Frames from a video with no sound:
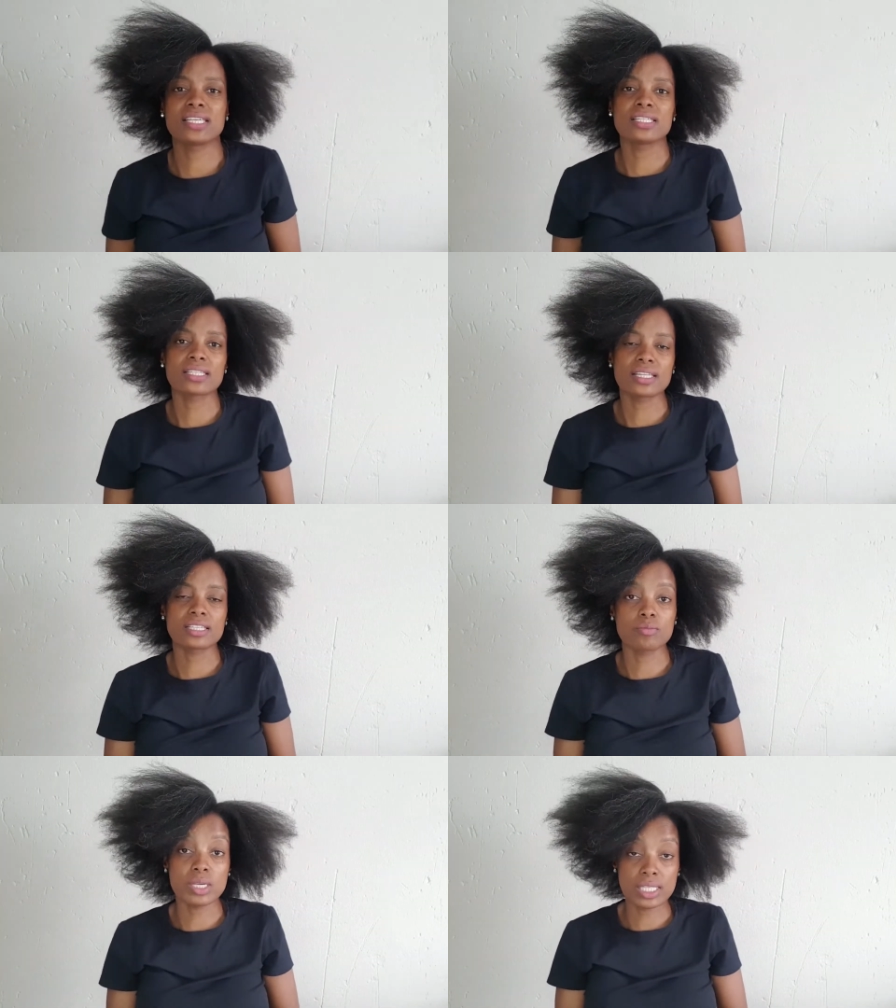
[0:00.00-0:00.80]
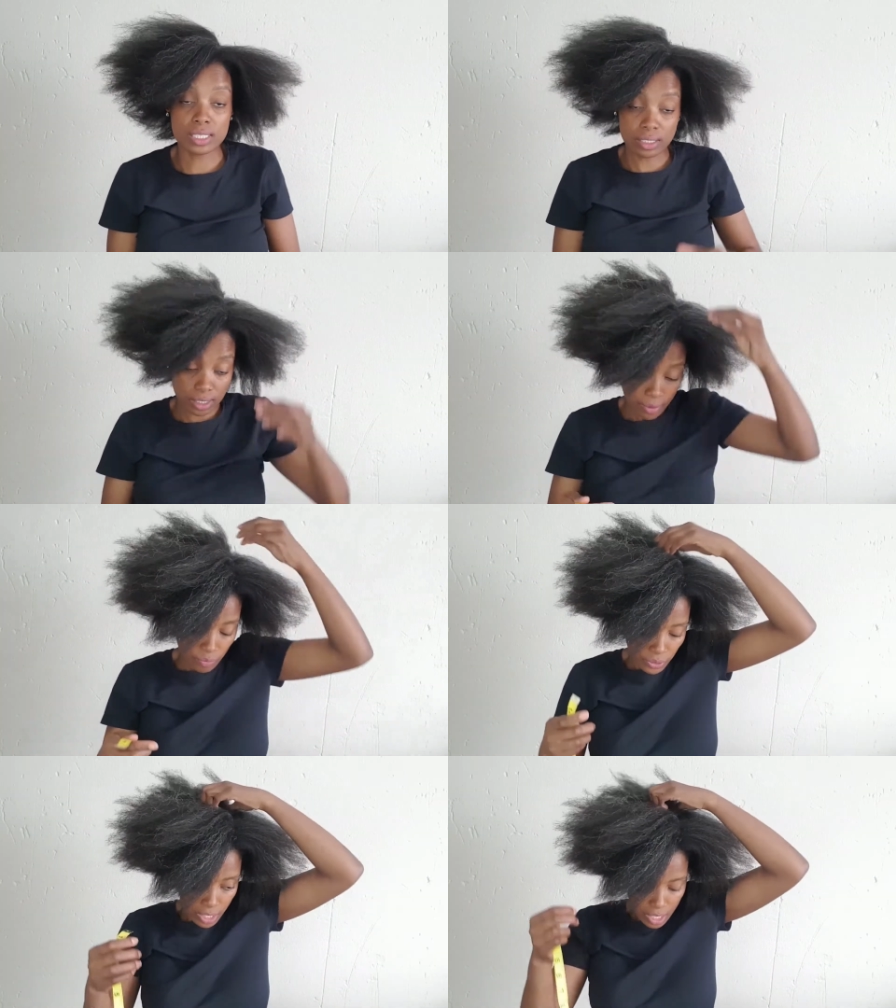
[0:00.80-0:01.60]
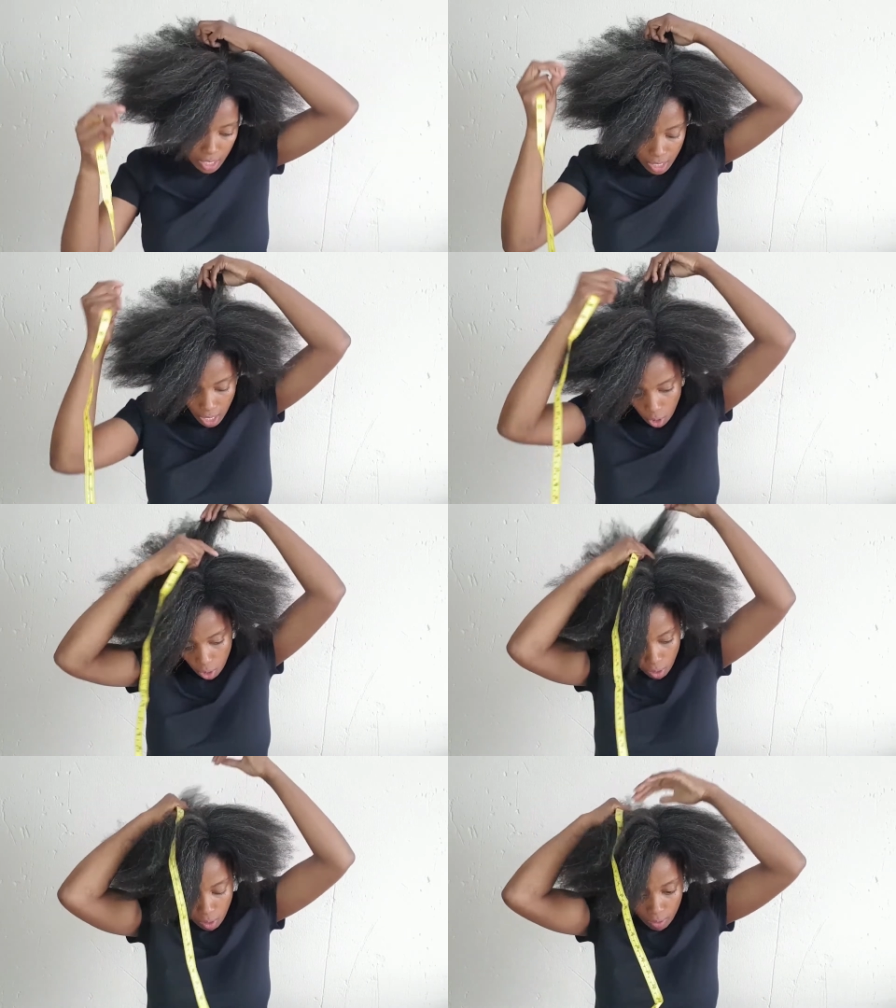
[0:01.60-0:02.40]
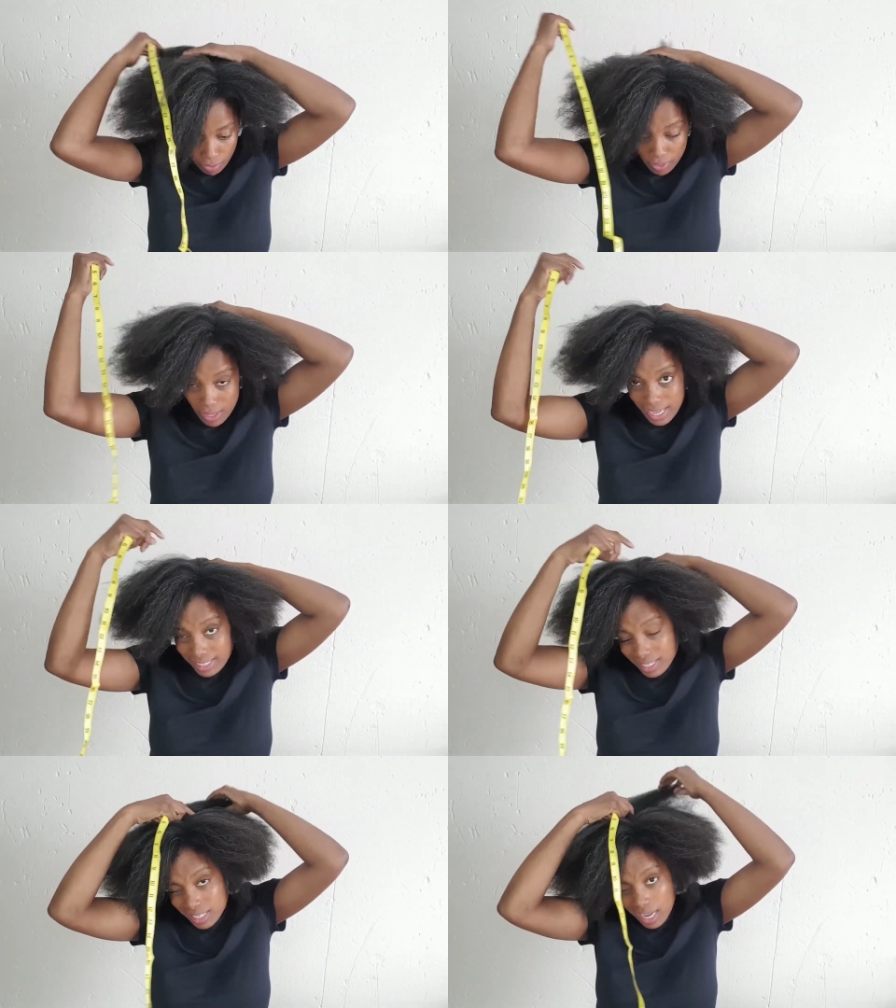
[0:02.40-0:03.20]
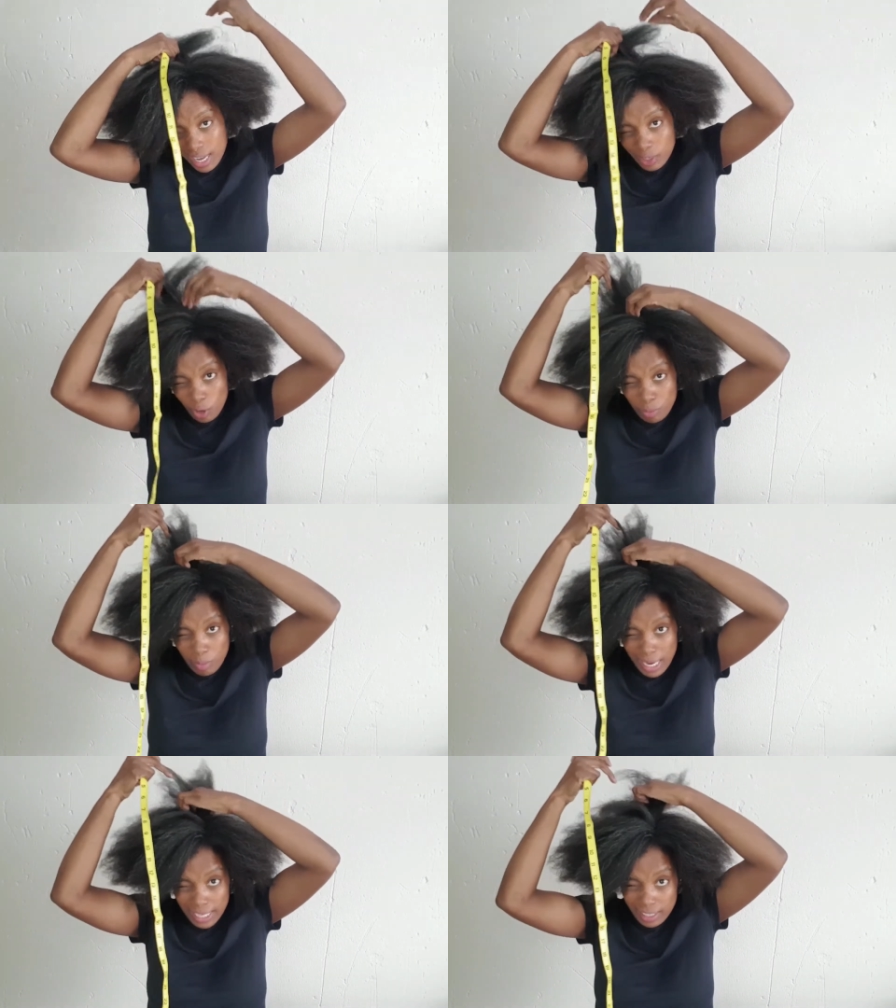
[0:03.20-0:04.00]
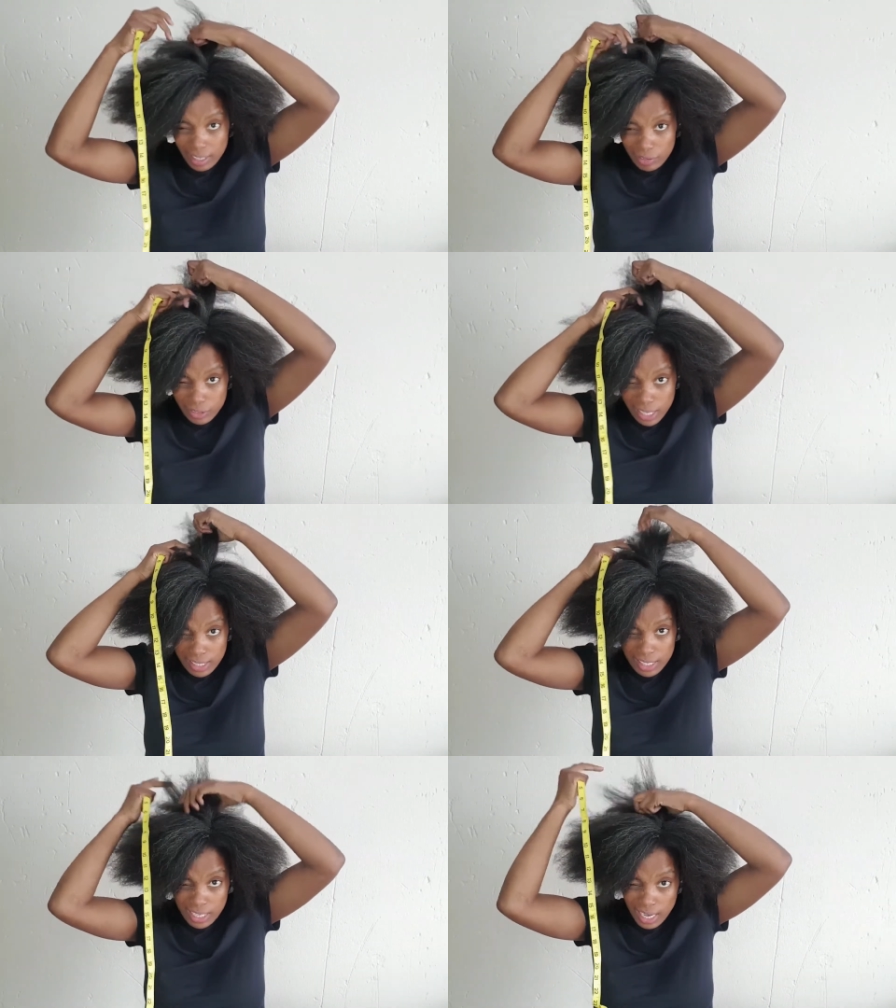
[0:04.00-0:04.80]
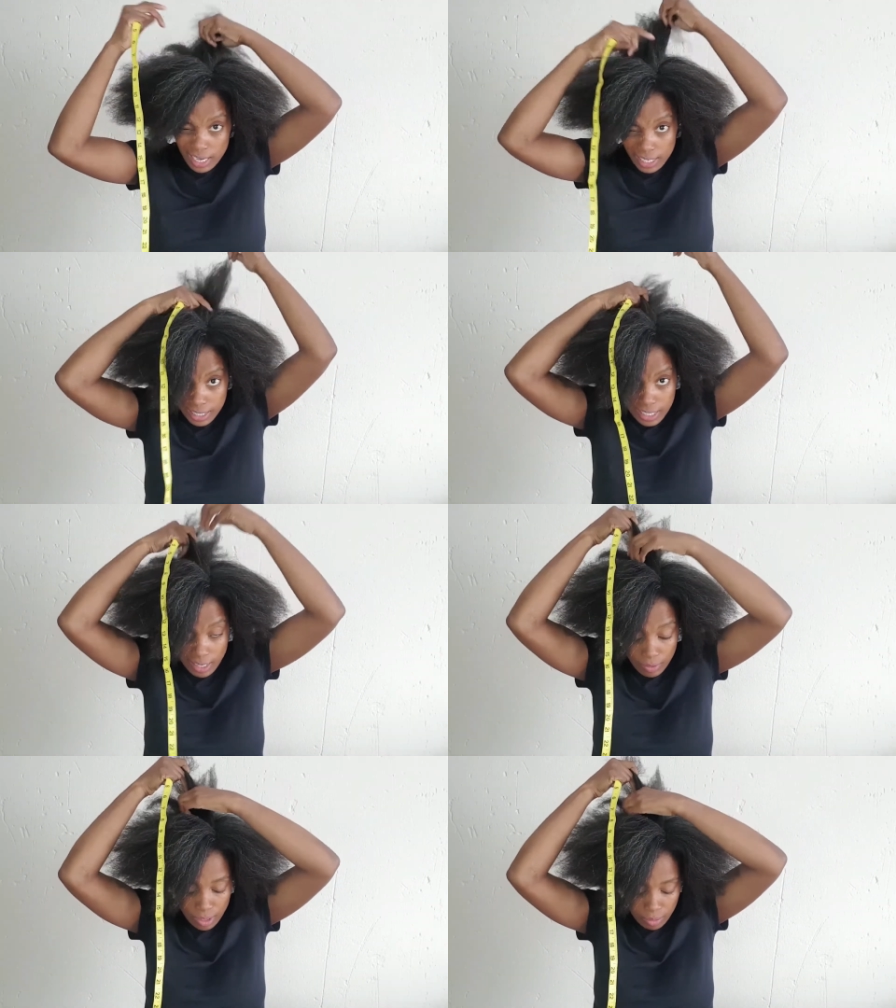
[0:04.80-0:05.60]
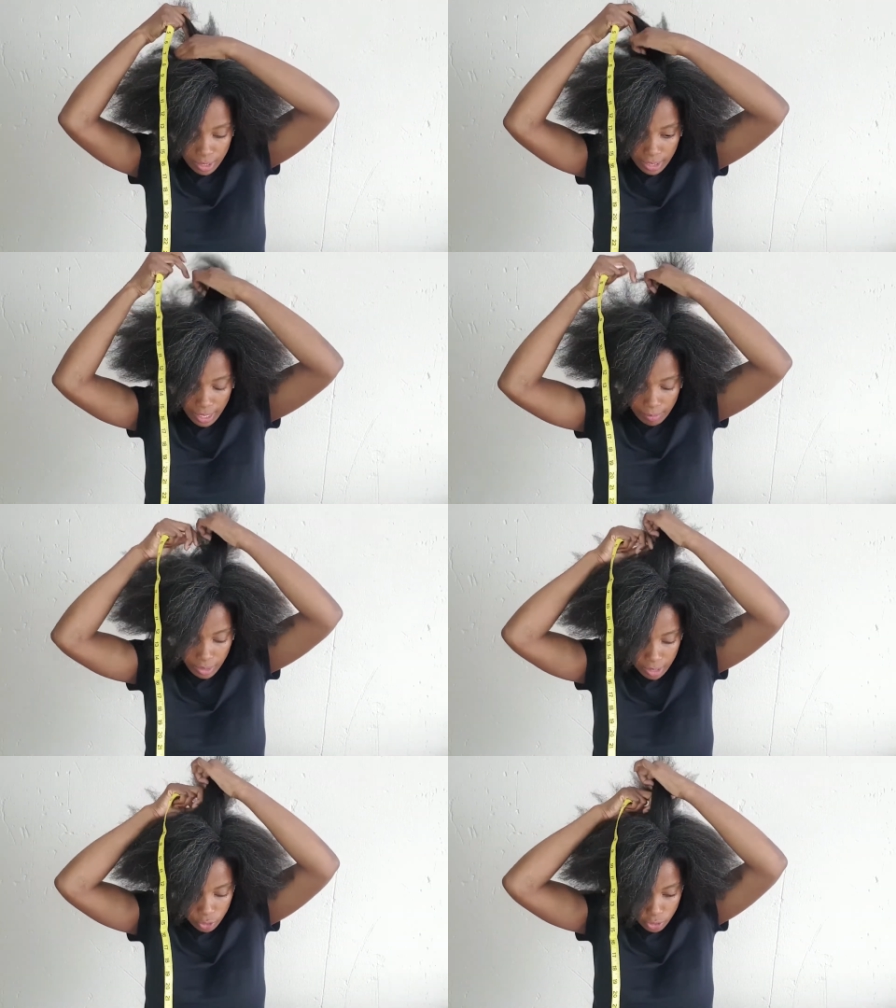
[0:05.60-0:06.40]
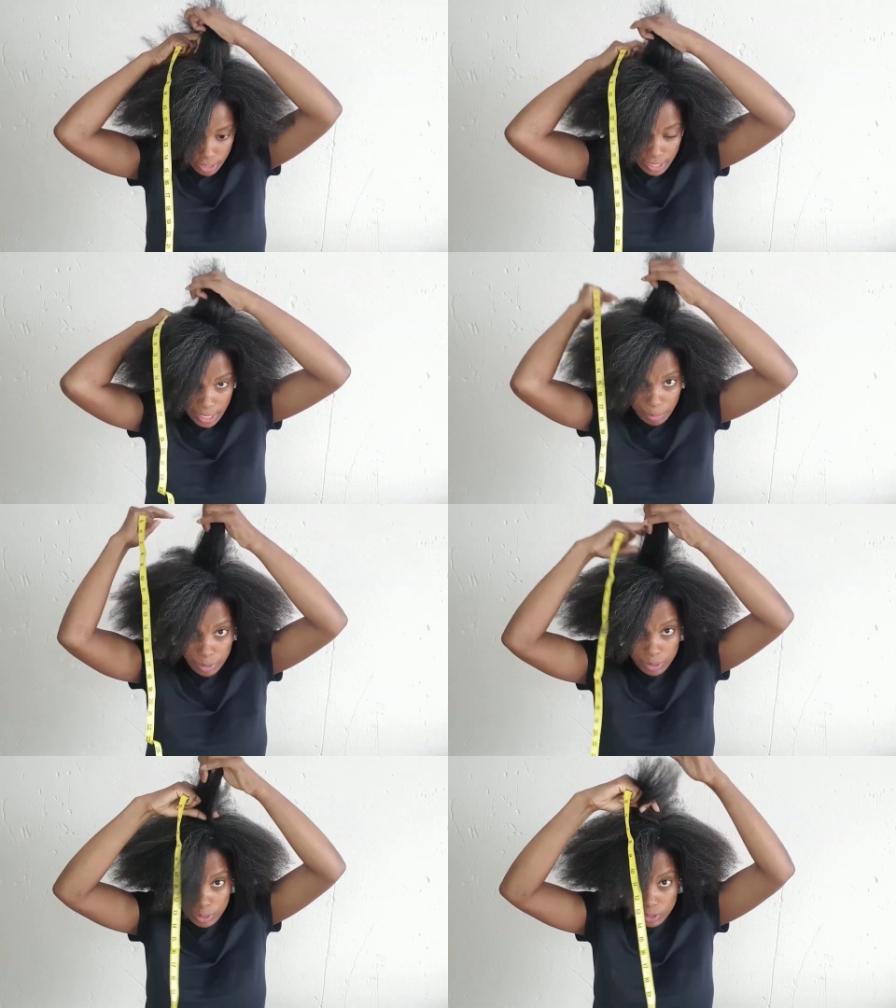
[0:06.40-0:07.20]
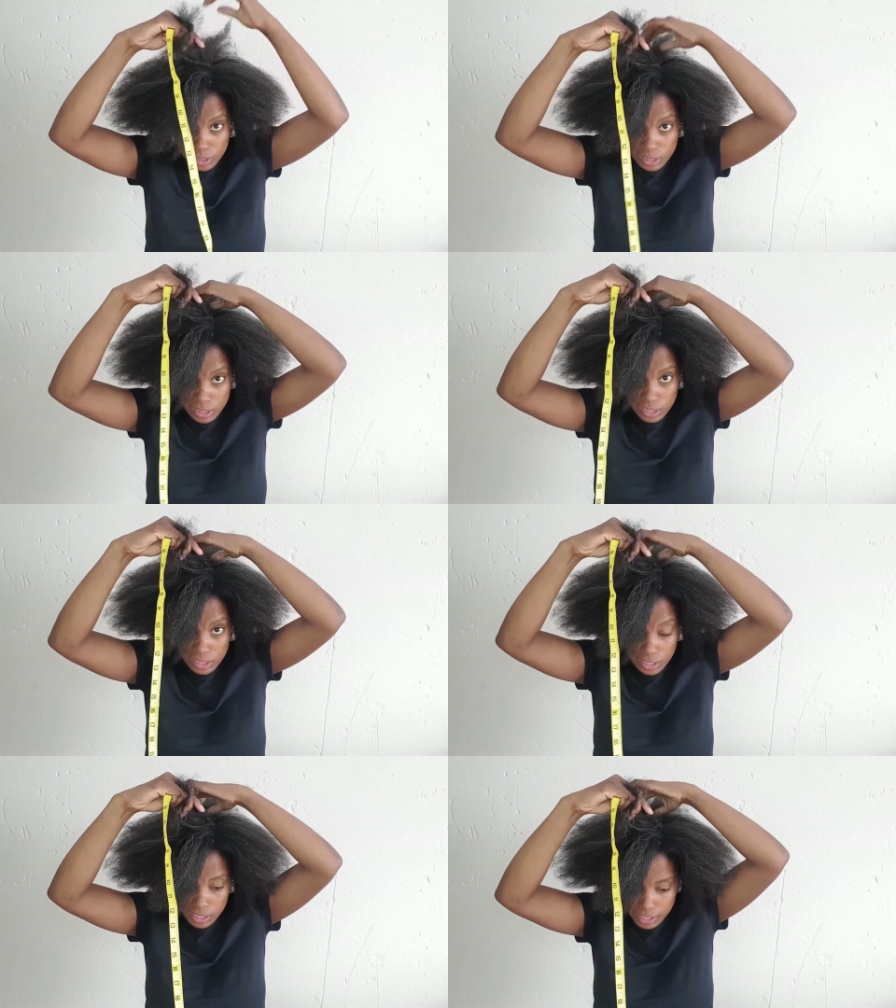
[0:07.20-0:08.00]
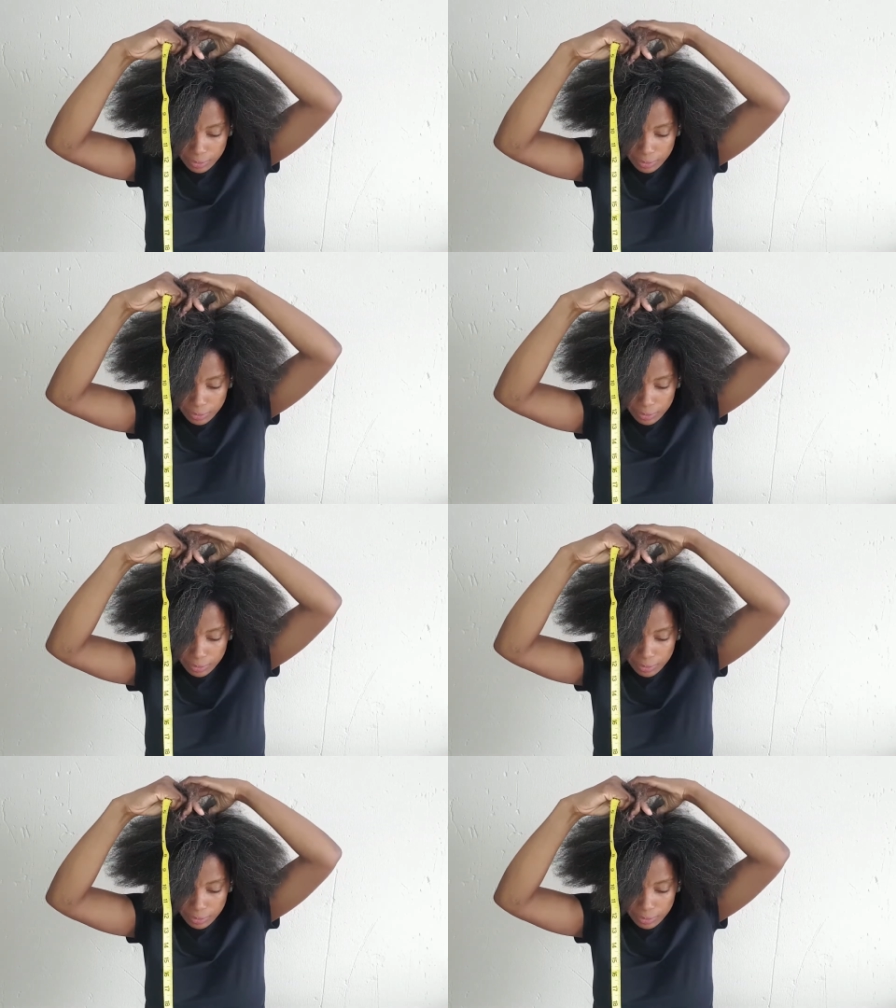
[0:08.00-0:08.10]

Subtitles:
centimeters. On that side, on my left hand side, and then I'm going to come here to the temples.